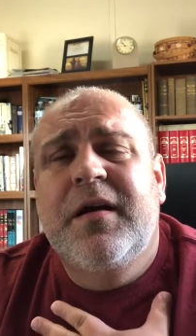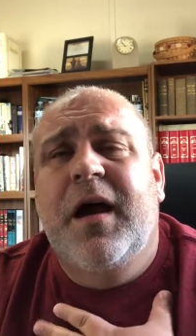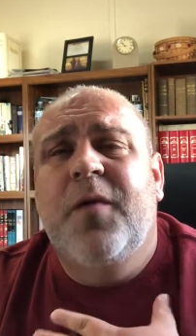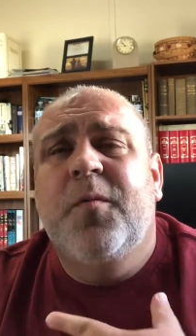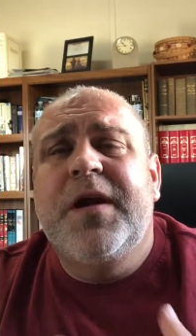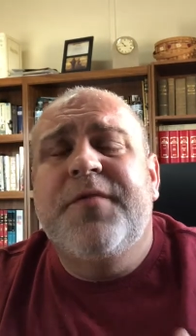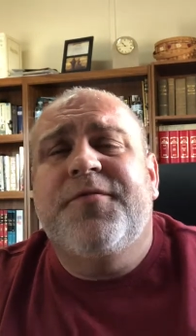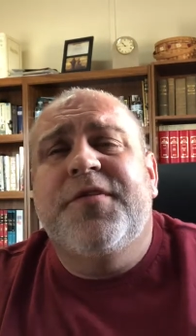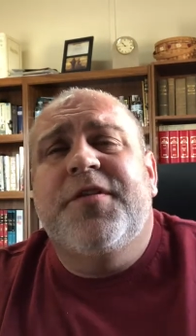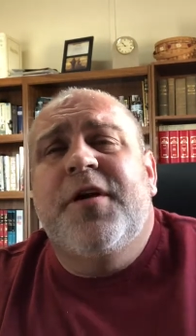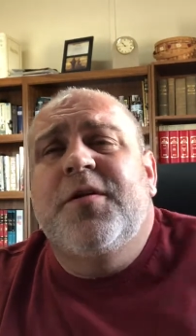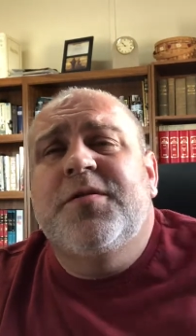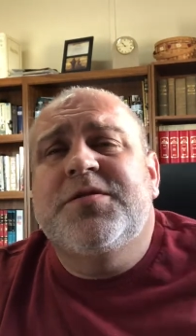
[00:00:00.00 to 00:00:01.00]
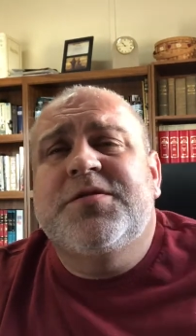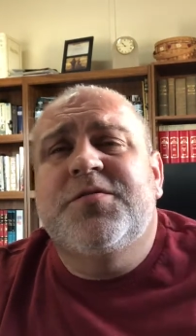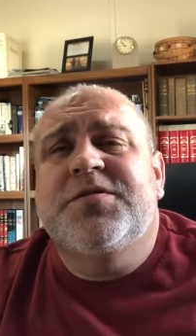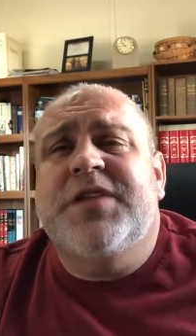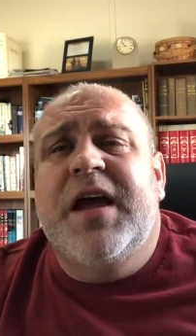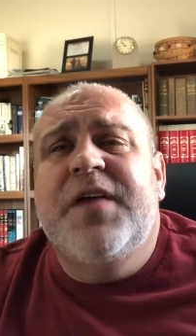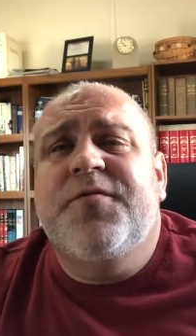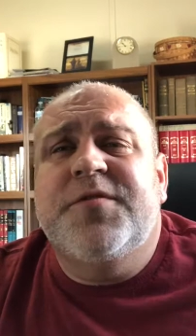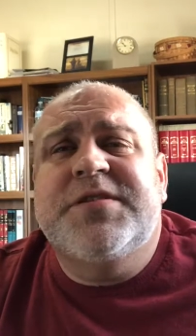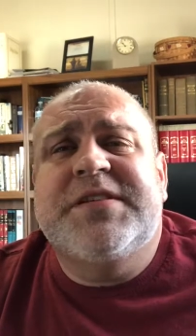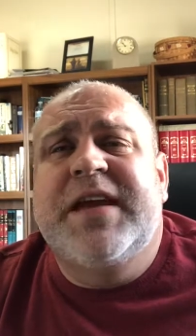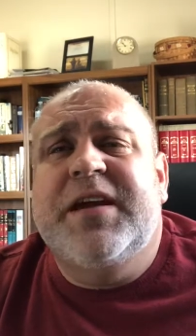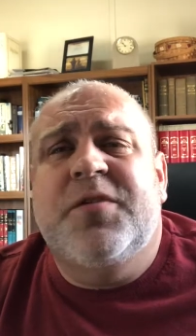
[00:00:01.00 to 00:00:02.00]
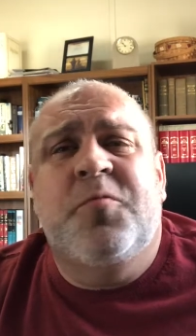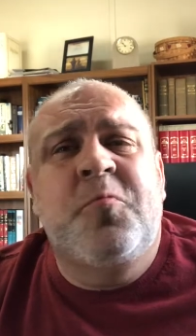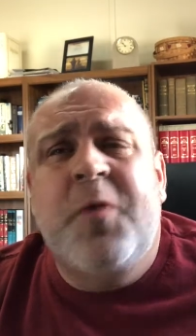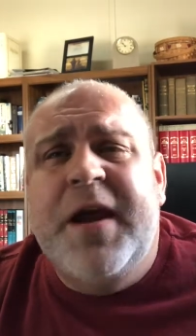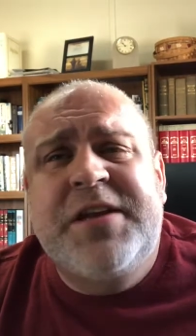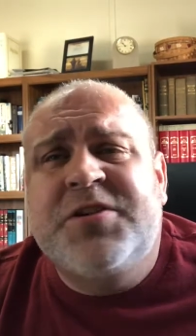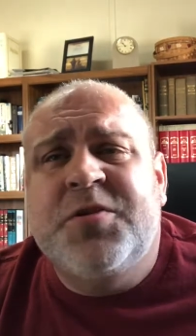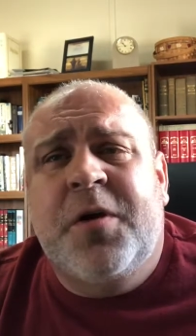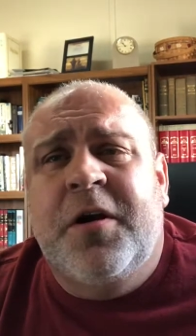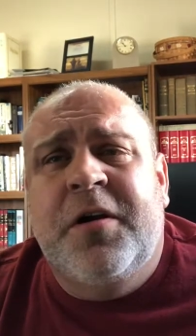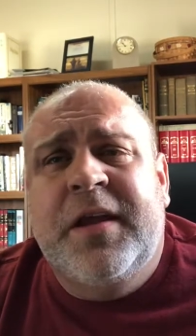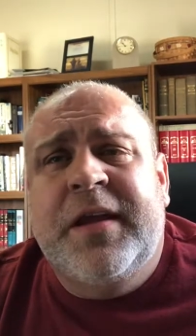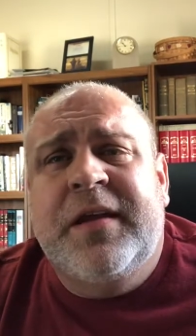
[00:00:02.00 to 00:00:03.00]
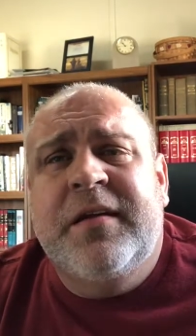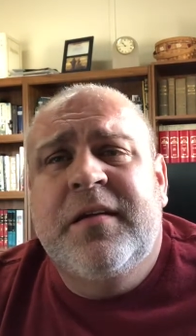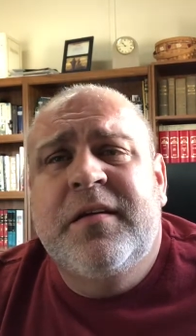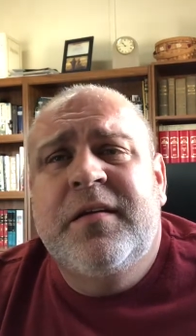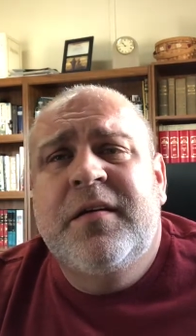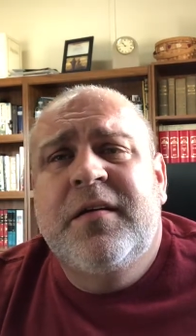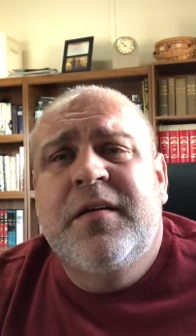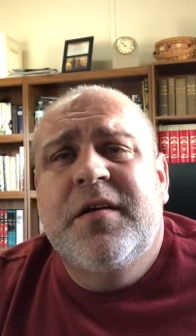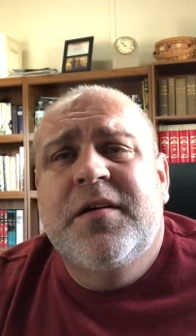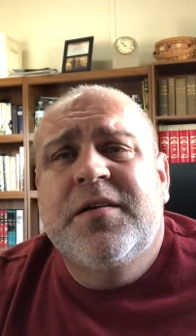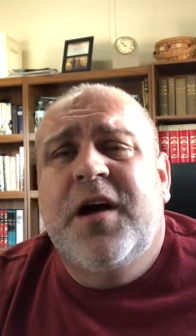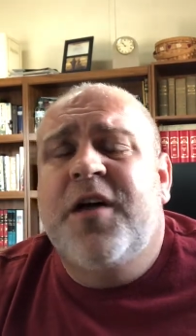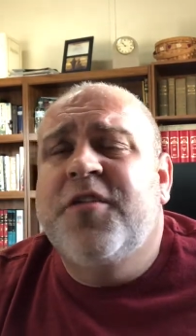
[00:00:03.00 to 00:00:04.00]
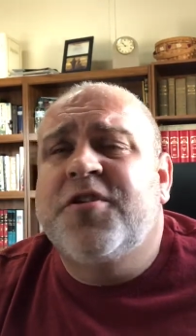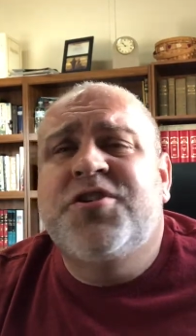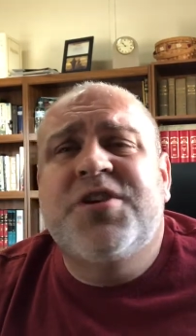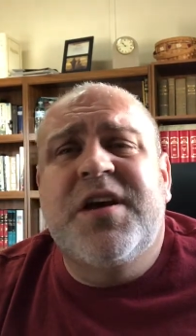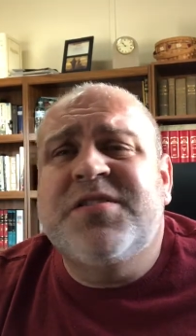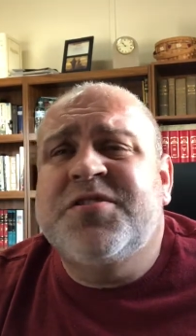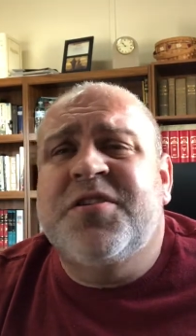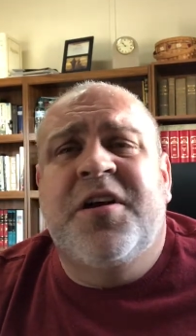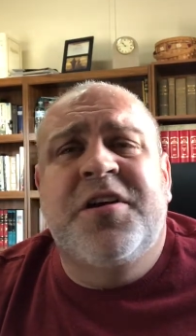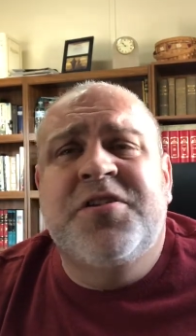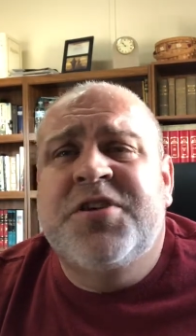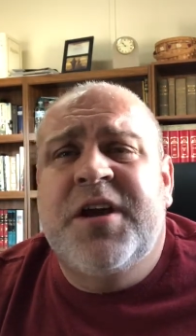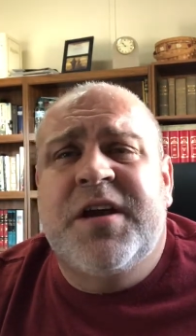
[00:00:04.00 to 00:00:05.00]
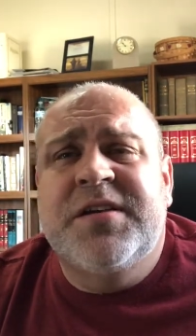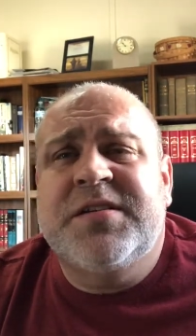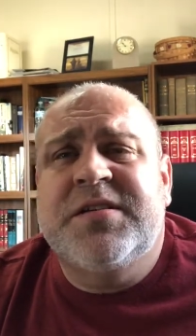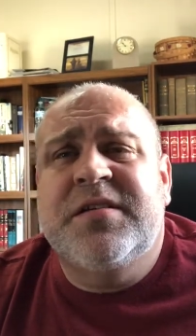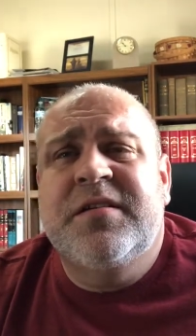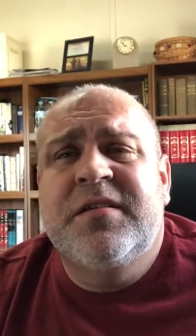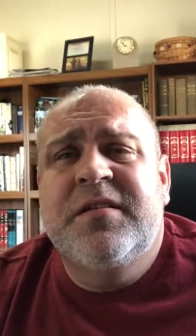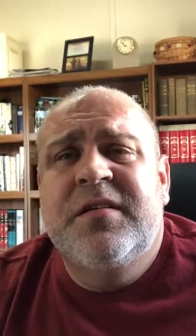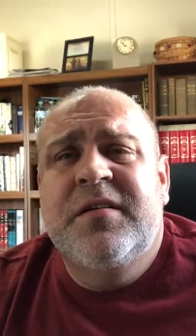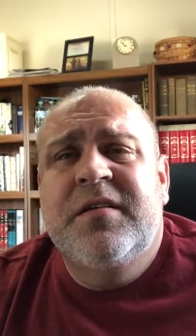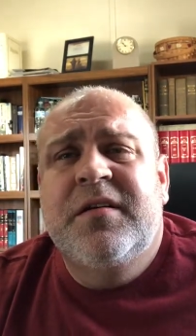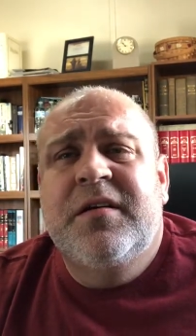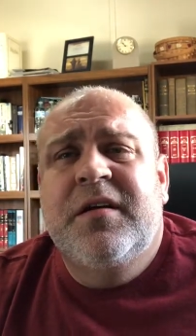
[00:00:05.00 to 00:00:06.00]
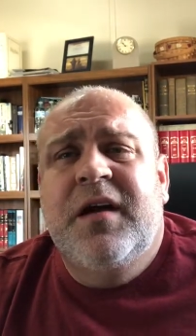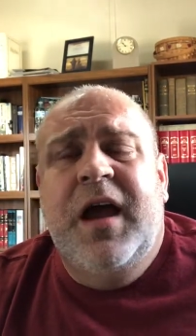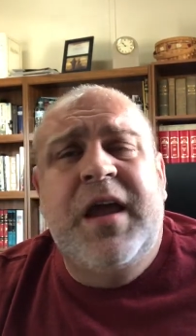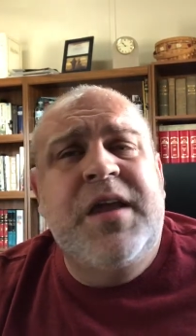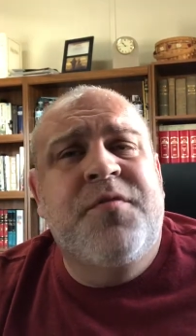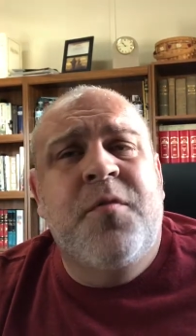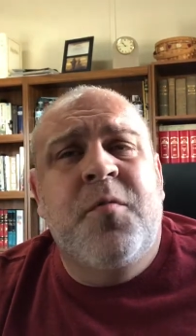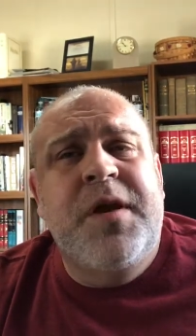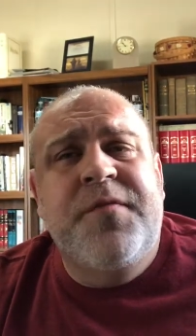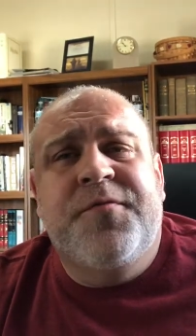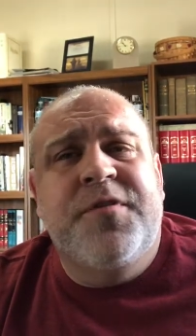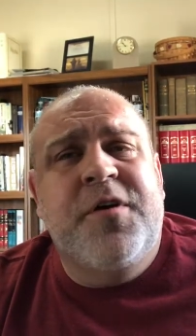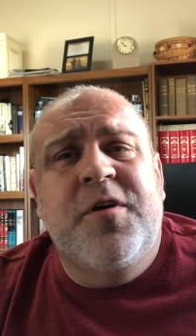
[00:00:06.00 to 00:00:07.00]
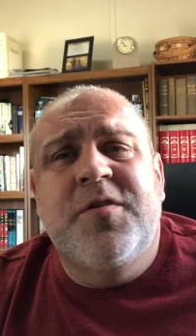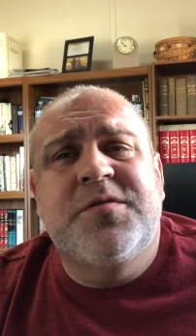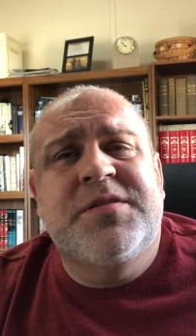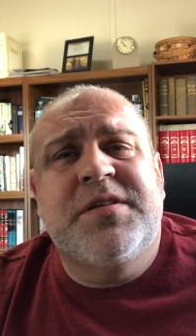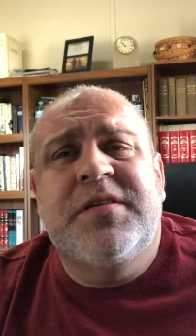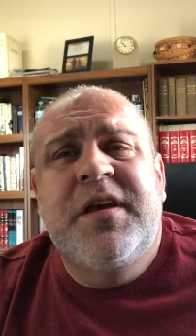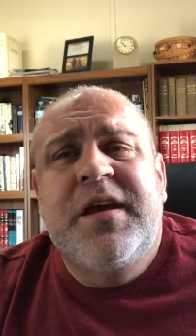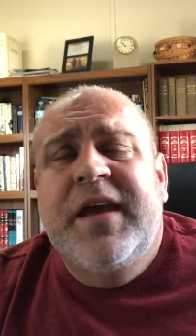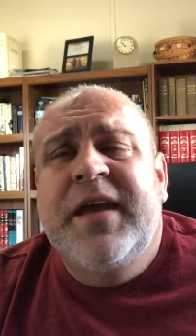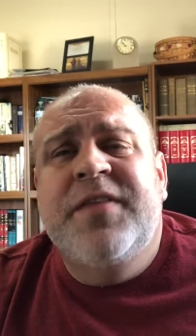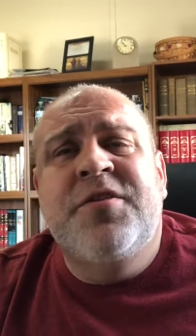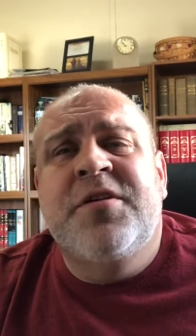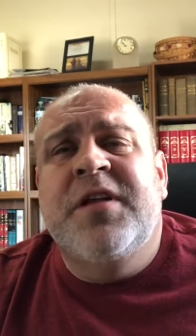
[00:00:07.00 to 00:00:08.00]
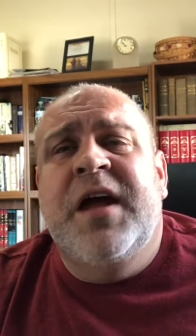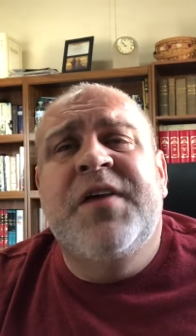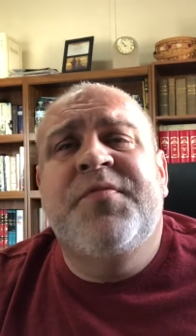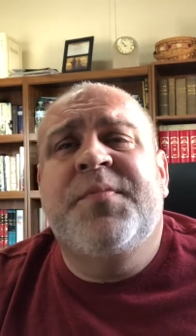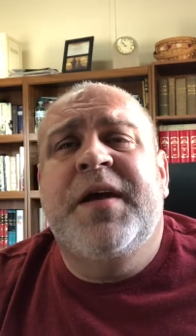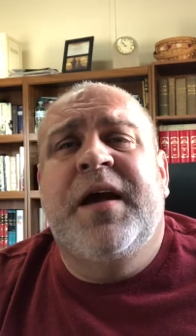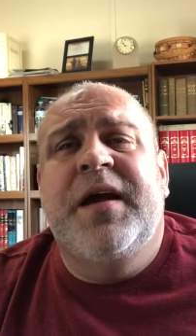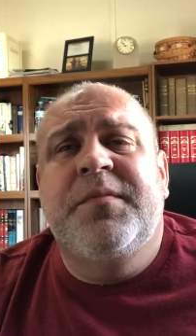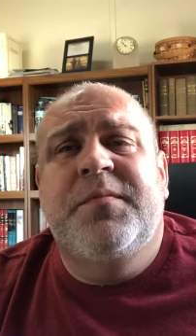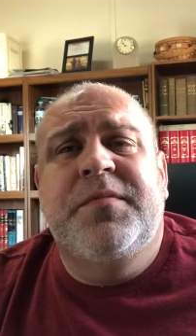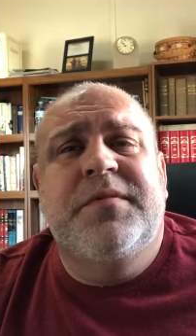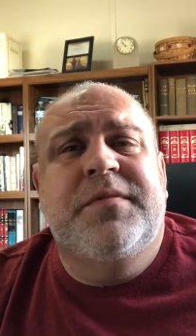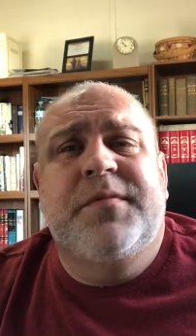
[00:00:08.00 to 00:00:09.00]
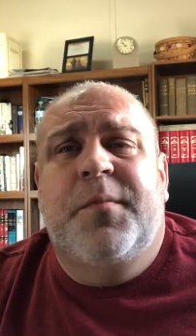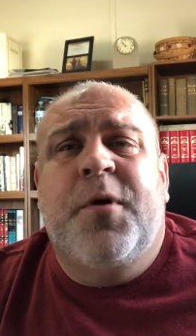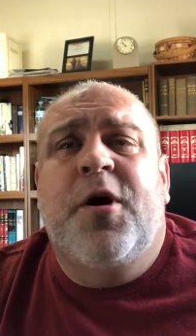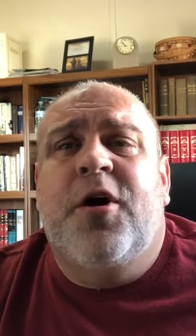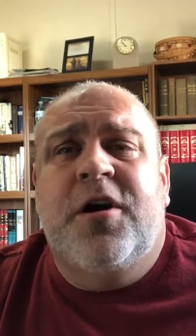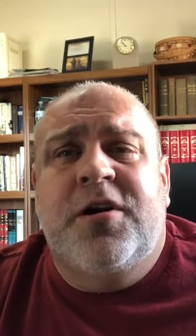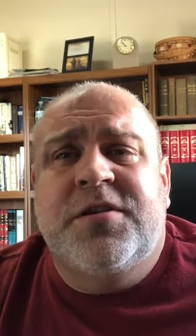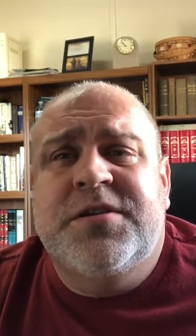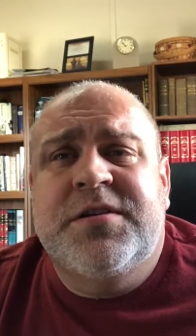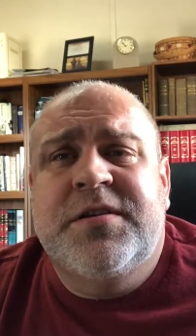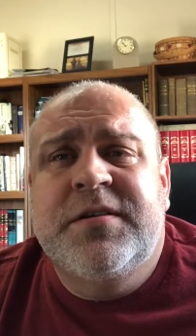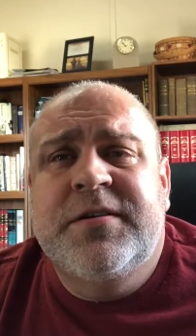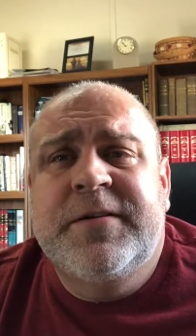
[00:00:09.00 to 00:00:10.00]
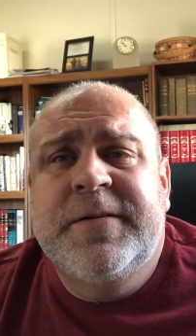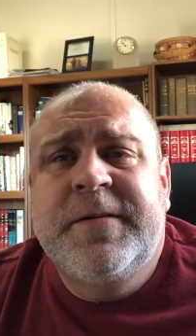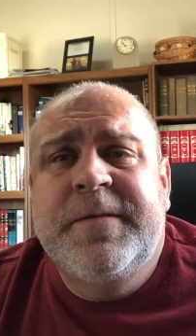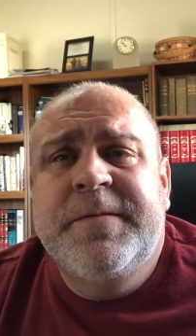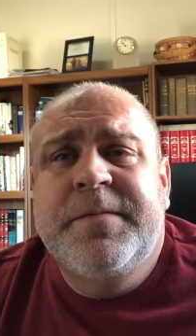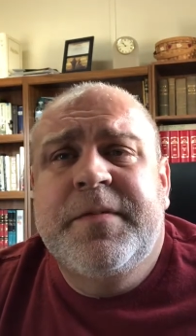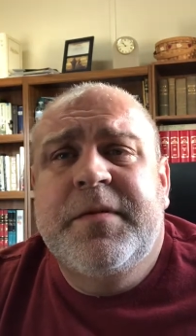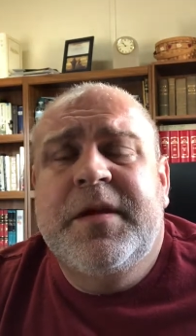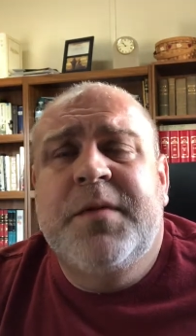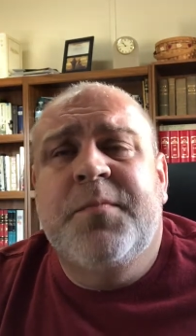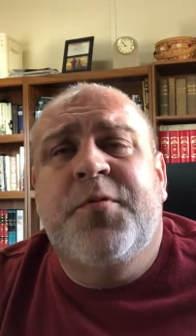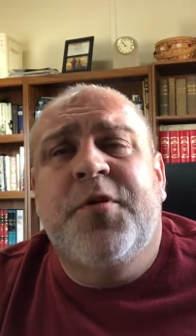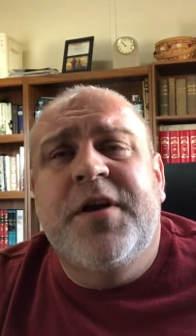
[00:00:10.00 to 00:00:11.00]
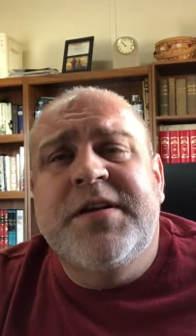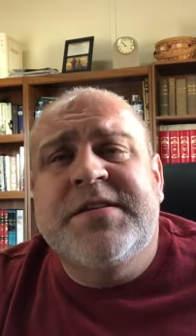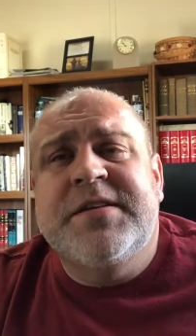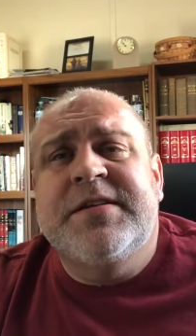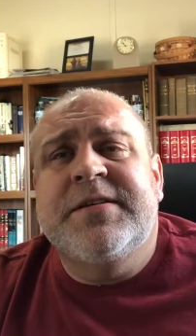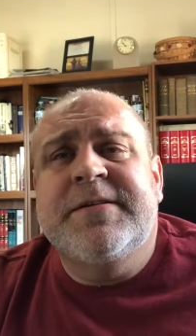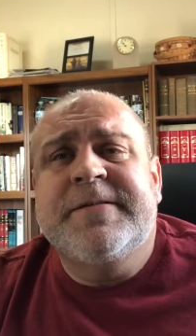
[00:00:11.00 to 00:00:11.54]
I weep for those whose life was taken way too early, either just or unjust. I even weep for those in their life behind bars, imprisoned.